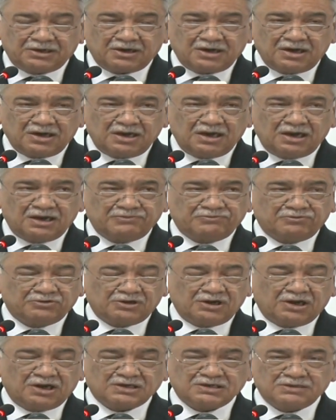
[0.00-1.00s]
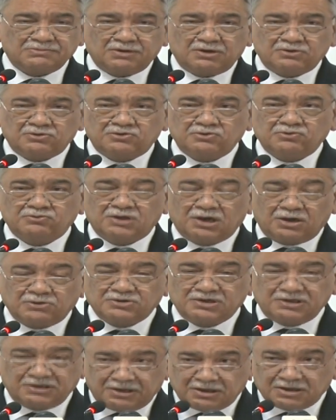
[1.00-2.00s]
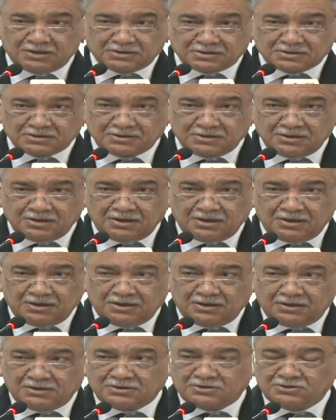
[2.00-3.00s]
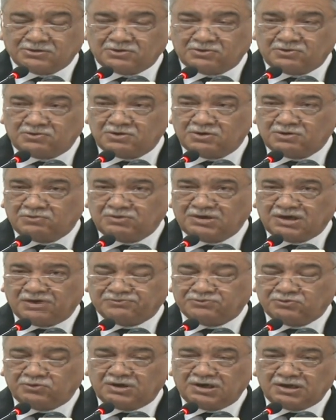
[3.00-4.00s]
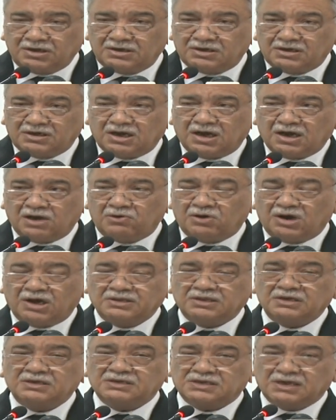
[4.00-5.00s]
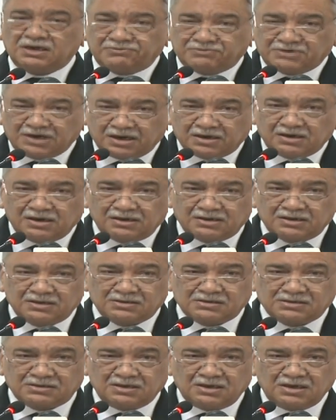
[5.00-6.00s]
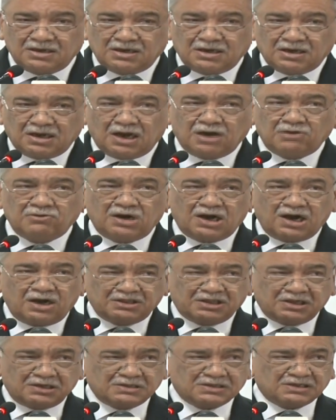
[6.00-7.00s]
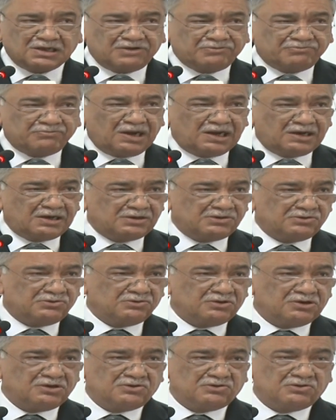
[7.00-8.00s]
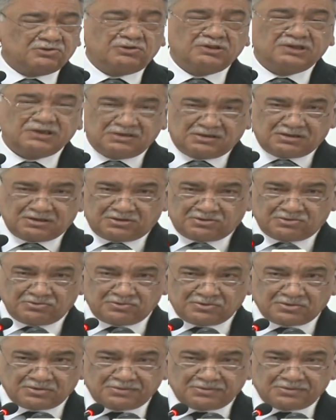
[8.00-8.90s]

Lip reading: and for the last about 2,000 years. So we have to learn how others have tackled this, how others have managed to control these issues.